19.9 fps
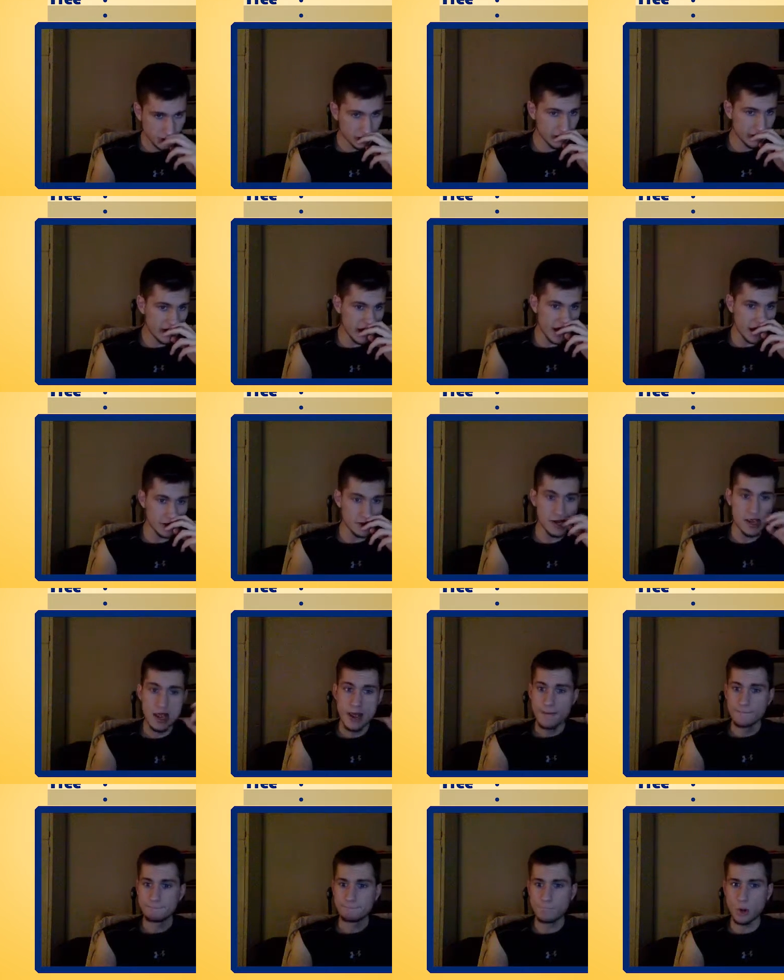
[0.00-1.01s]
Again,
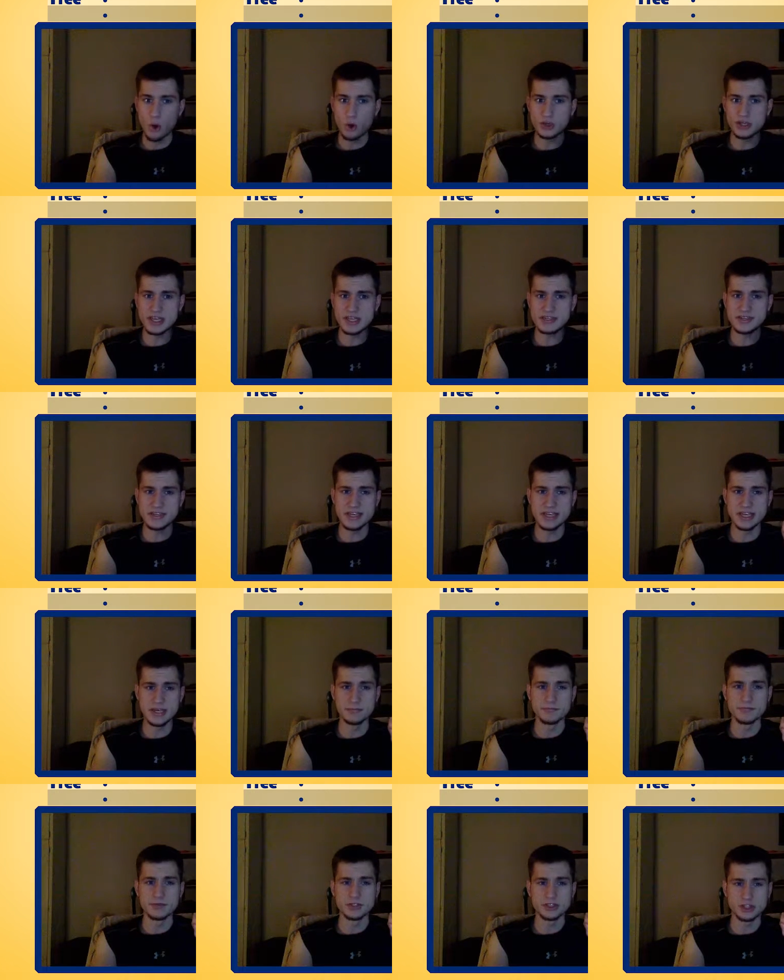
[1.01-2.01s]
bulky
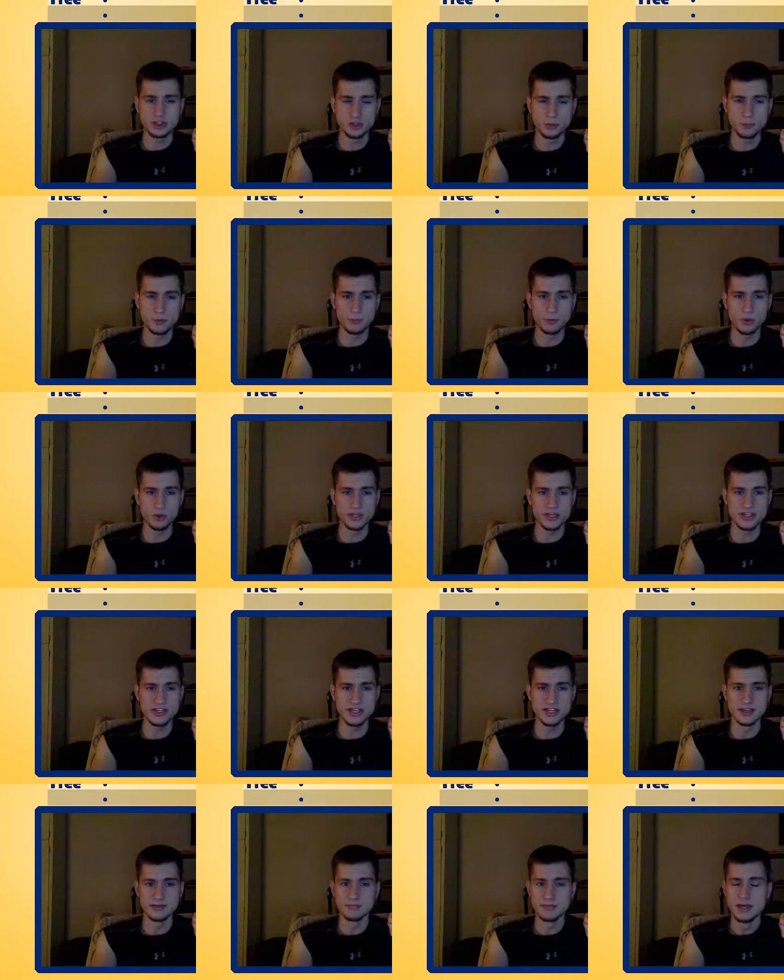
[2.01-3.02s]
team. Super bulky
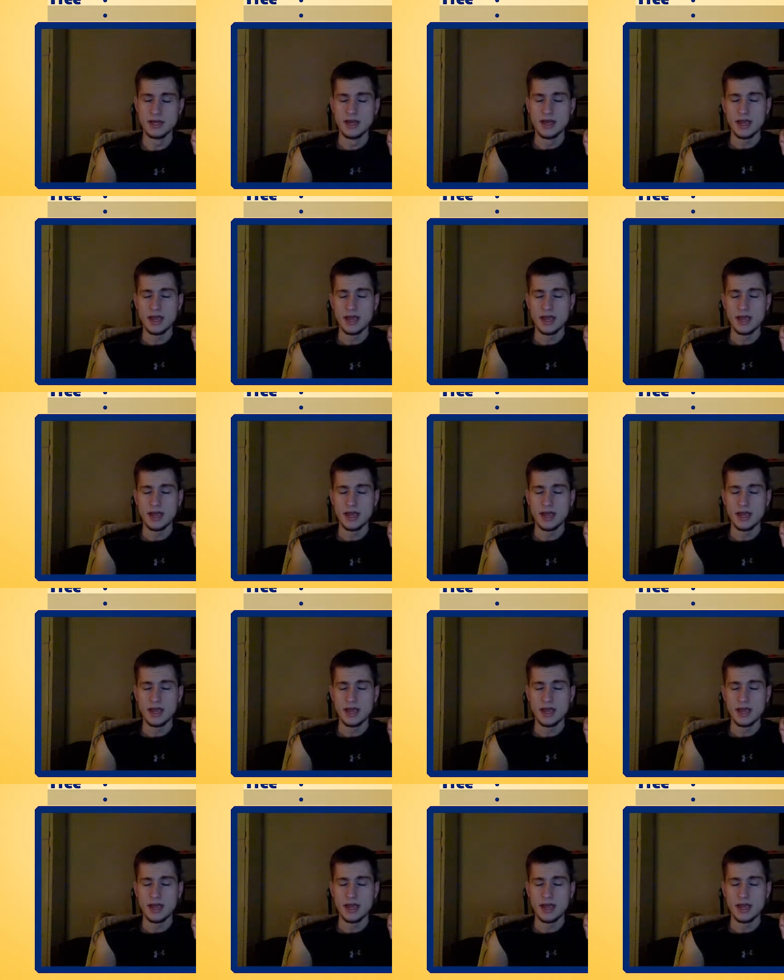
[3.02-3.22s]
team.